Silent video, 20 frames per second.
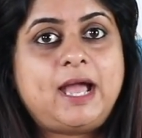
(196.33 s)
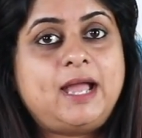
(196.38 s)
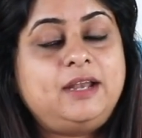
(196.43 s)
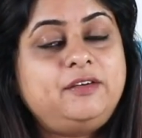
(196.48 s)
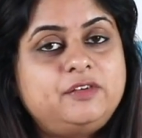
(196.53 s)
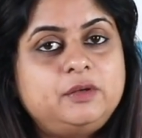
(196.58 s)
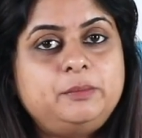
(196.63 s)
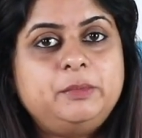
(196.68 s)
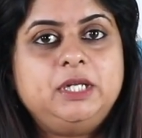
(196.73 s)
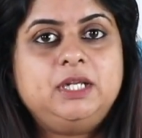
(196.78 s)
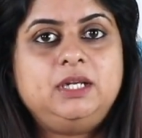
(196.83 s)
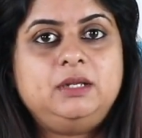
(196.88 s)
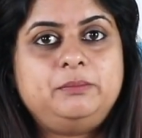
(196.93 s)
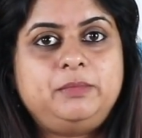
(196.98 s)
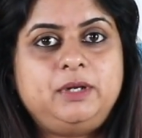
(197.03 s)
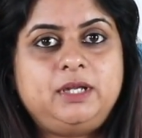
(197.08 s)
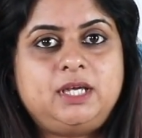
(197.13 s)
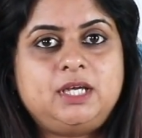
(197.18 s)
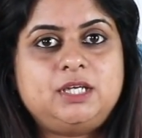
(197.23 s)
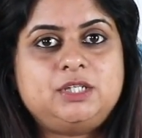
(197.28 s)
and familial
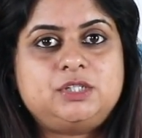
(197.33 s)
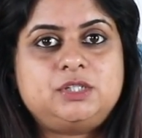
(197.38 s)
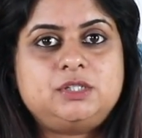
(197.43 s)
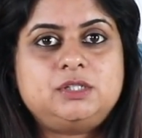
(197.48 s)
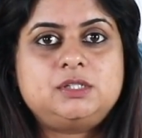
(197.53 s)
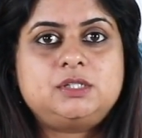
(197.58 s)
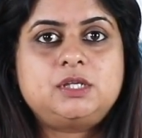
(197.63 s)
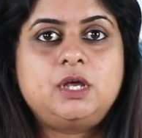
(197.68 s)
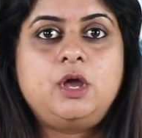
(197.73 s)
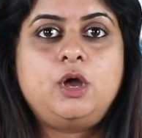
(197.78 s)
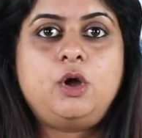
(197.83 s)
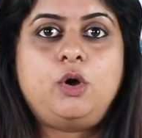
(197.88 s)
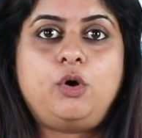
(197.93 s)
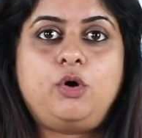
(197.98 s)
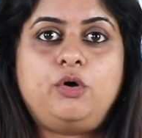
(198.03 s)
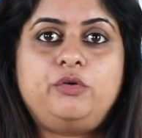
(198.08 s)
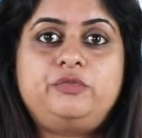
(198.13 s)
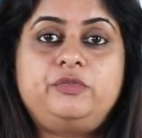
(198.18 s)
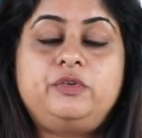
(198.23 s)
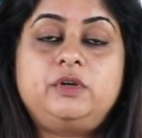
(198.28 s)
implications
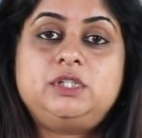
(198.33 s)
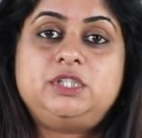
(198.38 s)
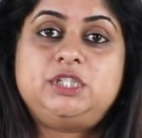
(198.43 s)
of